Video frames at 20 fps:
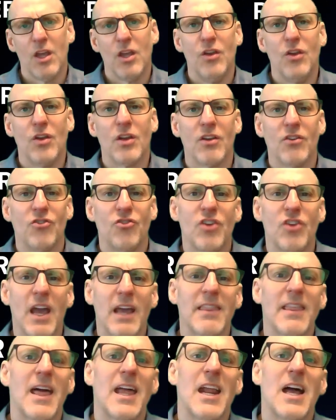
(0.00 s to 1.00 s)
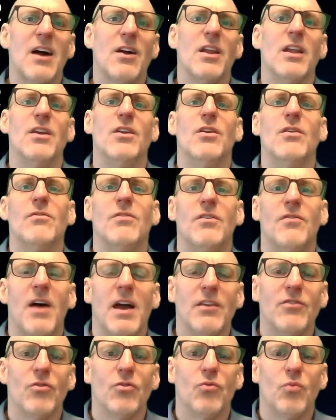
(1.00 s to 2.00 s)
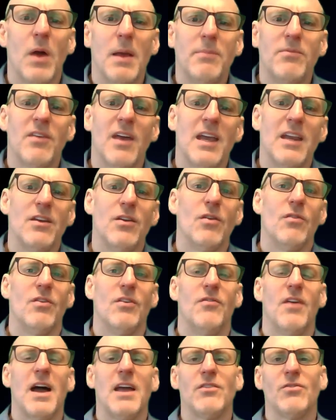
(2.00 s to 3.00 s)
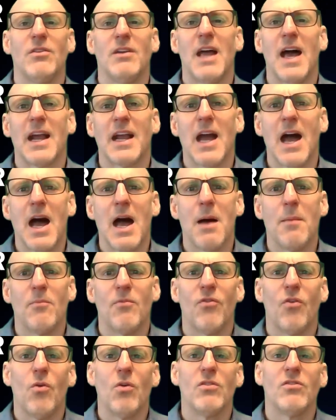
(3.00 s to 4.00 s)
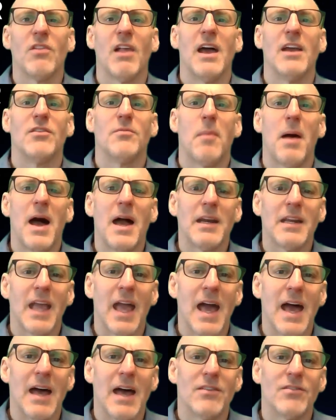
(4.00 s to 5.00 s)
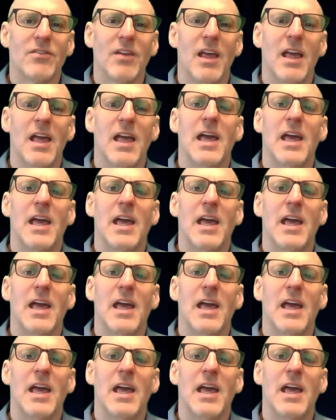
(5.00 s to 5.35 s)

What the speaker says: You can check that out at Nova Advisory's website, novaadvisory.com/podcast,